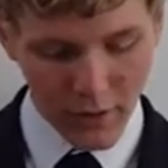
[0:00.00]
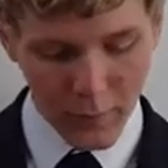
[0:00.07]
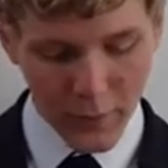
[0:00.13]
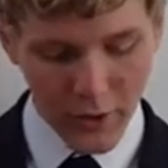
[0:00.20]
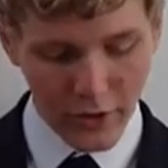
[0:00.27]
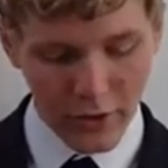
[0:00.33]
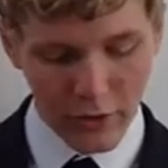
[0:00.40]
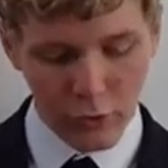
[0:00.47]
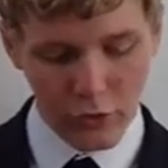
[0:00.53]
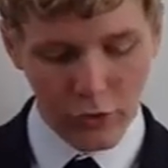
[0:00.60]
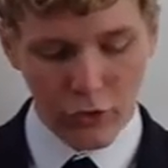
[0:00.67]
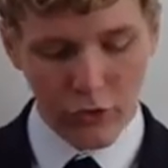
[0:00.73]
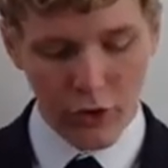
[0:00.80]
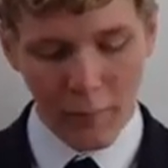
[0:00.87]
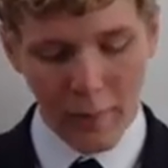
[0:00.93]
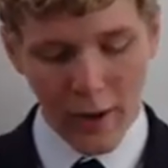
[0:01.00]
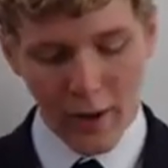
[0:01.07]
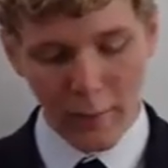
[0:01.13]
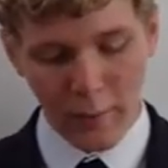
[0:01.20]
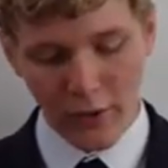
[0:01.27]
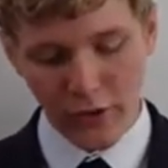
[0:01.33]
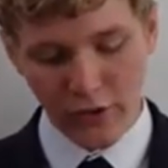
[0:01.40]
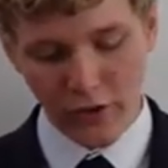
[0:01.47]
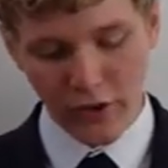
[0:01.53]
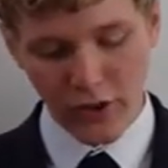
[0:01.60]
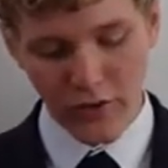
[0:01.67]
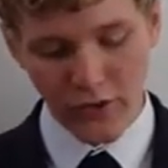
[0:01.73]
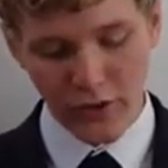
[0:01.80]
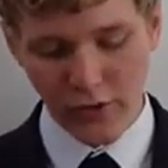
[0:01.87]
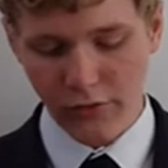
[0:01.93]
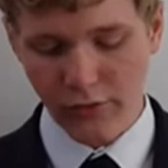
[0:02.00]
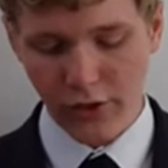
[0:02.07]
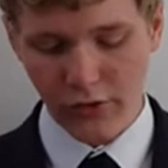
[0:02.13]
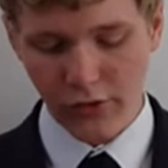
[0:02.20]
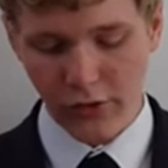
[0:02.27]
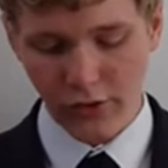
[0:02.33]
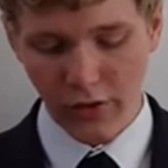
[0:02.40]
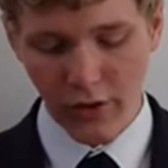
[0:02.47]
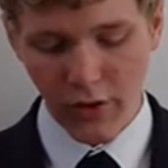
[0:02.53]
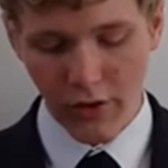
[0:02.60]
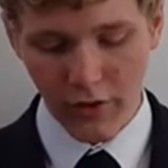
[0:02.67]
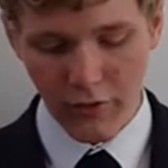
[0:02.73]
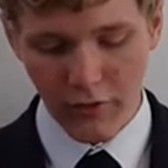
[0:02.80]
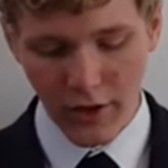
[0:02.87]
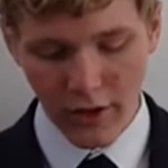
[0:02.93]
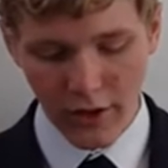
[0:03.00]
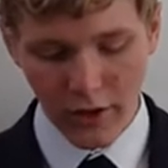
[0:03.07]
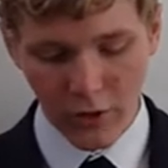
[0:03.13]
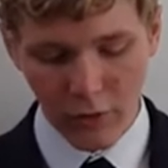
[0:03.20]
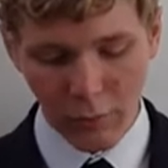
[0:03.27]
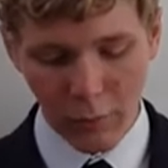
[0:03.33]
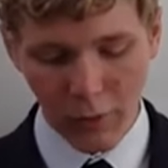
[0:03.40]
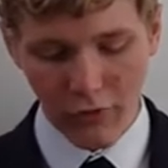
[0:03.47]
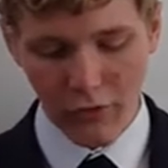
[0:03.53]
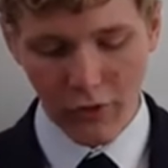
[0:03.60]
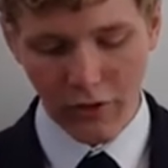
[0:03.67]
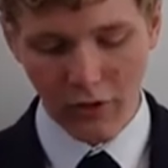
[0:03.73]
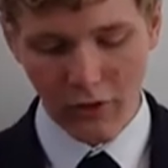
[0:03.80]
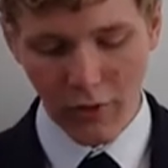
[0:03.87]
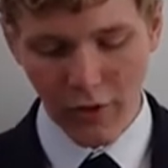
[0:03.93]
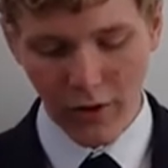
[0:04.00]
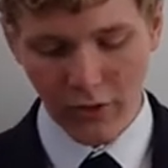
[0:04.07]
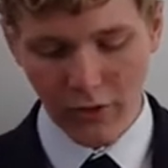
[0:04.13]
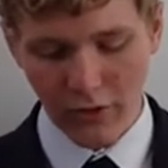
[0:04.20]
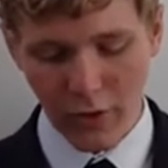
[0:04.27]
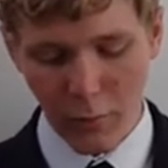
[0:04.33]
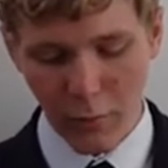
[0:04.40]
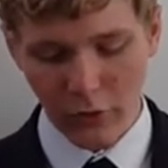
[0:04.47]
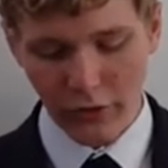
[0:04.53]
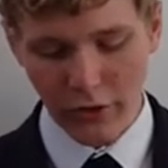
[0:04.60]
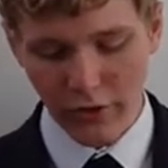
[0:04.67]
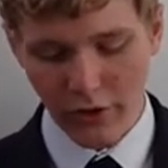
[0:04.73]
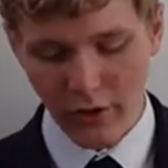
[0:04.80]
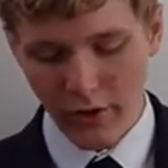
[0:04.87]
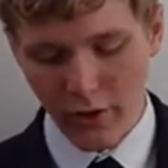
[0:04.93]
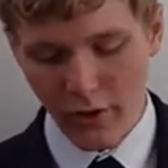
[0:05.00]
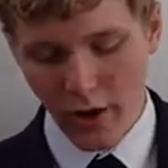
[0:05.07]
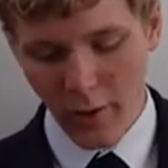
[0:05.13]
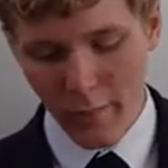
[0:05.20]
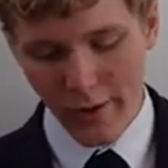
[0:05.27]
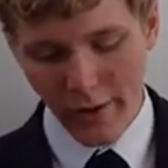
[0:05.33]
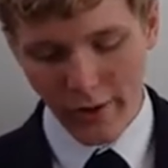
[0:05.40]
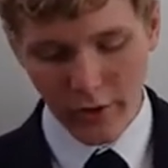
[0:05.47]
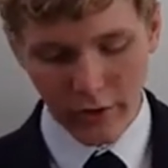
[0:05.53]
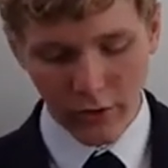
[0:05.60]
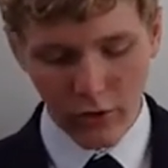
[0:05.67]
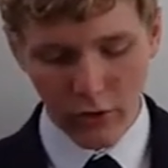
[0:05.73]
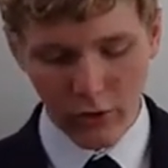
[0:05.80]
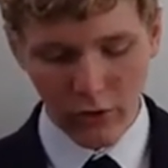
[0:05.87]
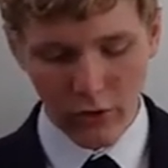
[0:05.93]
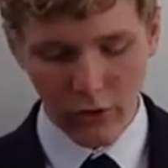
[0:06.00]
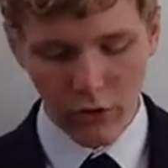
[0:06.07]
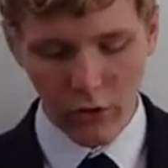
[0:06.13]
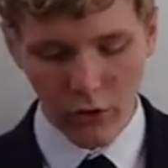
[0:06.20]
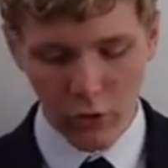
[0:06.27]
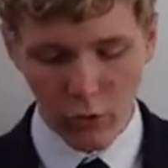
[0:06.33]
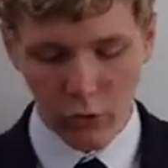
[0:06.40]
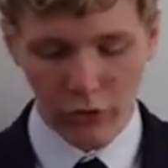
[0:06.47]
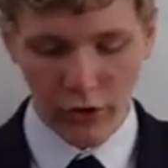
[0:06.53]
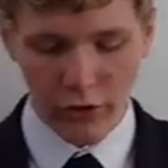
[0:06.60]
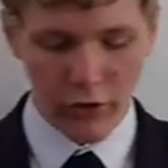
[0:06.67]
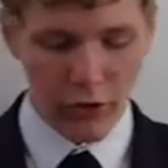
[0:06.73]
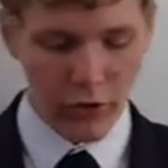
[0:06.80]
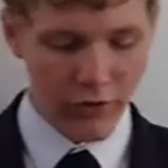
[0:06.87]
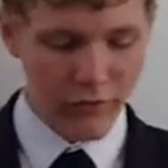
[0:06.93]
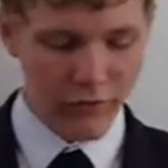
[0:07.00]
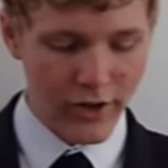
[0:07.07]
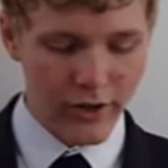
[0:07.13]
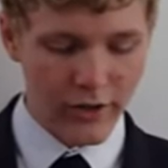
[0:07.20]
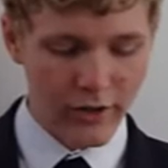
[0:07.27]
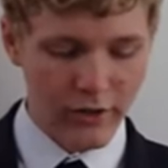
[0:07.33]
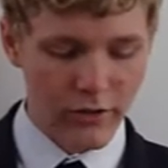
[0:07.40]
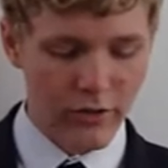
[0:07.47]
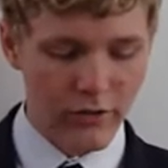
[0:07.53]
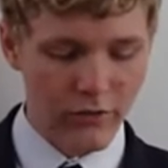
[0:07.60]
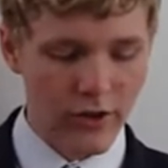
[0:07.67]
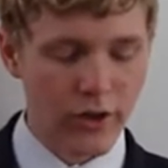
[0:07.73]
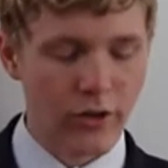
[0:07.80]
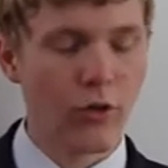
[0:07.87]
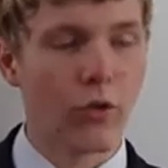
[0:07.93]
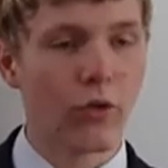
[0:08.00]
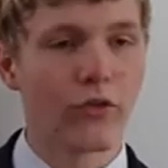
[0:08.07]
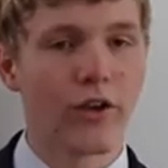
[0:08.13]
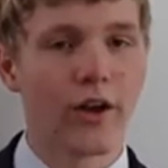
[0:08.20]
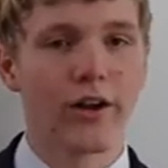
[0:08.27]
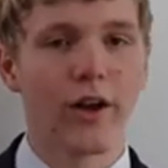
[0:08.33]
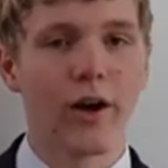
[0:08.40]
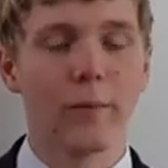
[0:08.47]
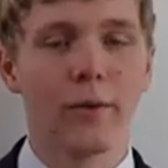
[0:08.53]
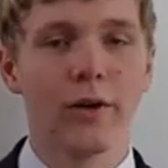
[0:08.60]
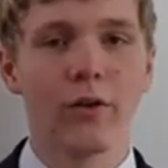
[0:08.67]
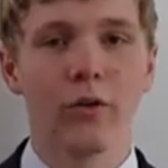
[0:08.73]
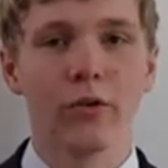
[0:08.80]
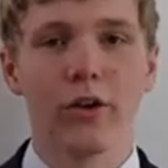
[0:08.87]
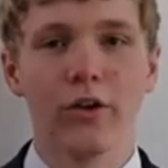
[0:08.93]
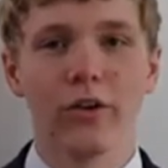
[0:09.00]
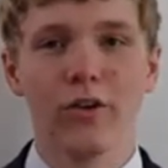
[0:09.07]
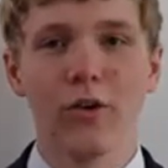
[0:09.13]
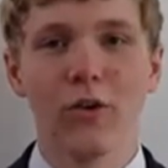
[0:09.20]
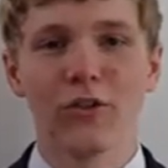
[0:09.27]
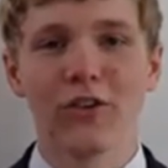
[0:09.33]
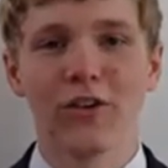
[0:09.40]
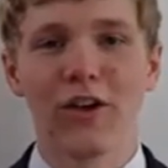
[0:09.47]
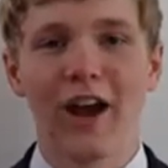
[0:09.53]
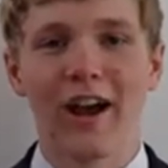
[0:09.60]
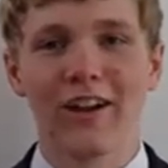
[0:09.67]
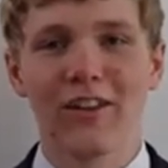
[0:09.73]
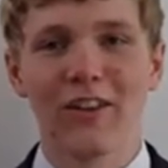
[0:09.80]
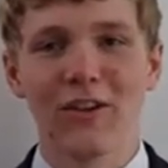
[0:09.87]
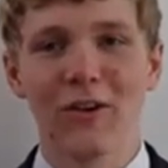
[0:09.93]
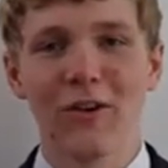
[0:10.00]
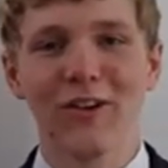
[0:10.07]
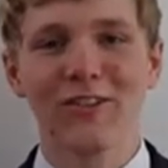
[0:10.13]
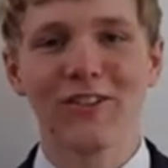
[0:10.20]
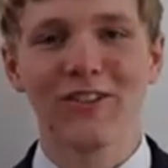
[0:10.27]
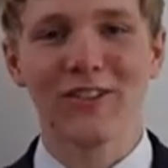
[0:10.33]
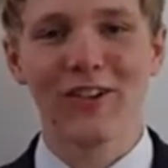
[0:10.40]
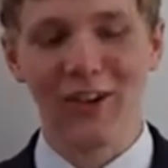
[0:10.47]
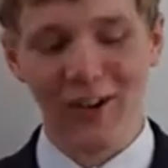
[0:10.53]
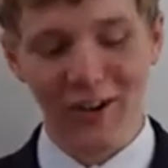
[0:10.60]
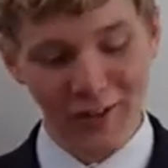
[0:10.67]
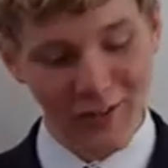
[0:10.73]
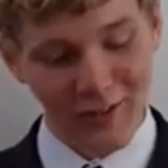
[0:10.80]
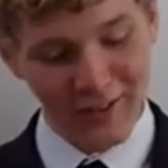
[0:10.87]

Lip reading: America was also bound by the Geneva Convention. The Viet Cong were free to do anything they wanted. America could also not invade North Vietnam in order not to anger the USSR.